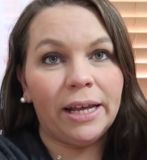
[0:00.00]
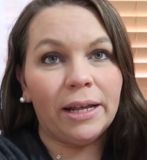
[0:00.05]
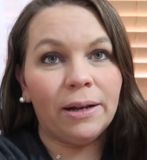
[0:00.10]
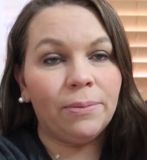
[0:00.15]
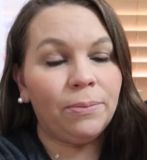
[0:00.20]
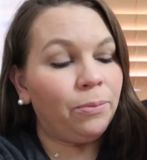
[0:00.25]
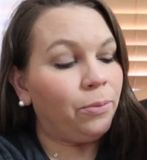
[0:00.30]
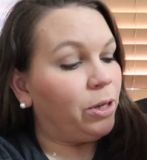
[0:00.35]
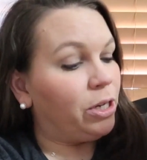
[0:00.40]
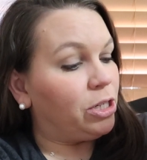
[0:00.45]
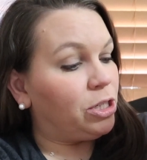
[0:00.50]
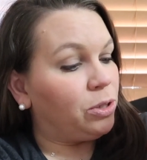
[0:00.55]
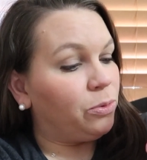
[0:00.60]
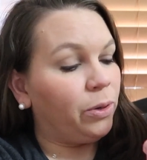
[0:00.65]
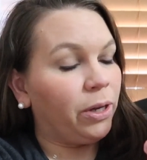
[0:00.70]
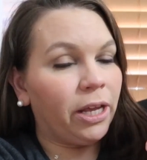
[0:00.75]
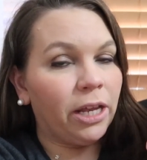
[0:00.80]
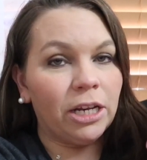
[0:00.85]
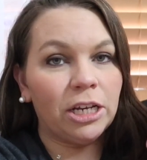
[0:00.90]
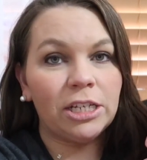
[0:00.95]
in, which
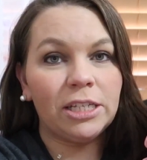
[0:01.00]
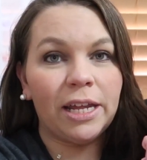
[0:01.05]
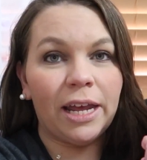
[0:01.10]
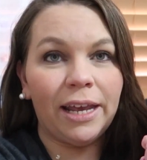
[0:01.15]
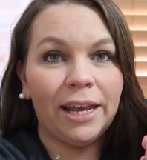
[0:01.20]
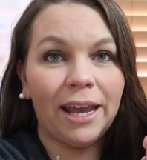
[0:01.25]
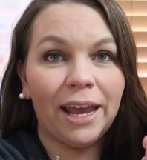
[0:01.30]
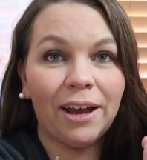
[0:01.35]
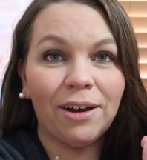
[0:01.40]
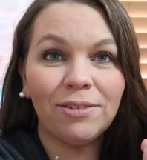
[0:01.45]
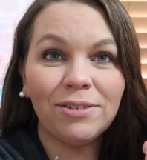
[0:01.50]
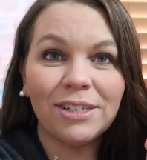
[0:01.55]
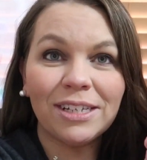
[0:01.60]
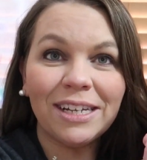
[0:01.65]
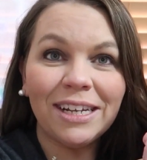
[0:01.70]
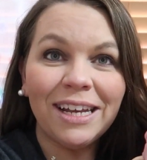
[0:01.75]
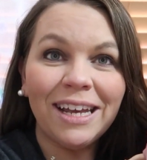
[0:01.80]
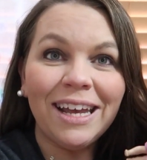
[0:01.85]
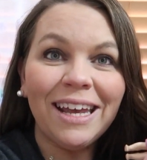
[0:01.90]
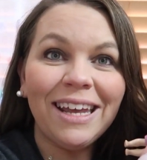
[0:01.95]
we can just hang out.
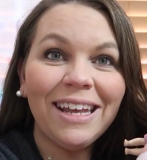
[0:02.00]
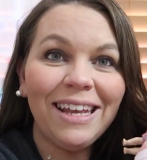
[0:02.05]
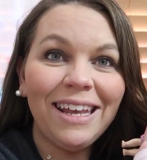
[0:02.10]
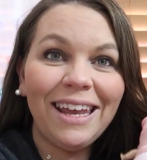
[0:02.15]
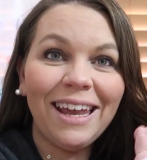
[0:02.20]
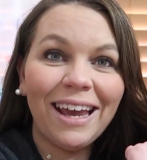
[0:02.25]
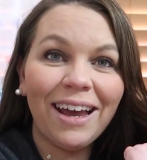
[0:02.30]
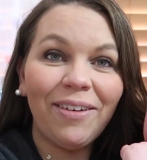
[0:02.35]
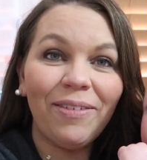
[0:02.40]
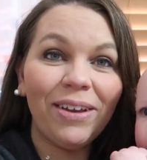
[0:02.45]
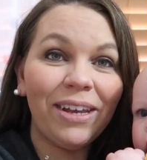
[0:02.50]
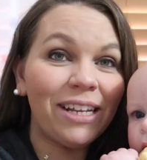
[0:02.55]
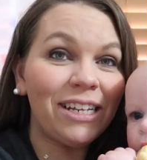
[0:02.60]
Yeah, we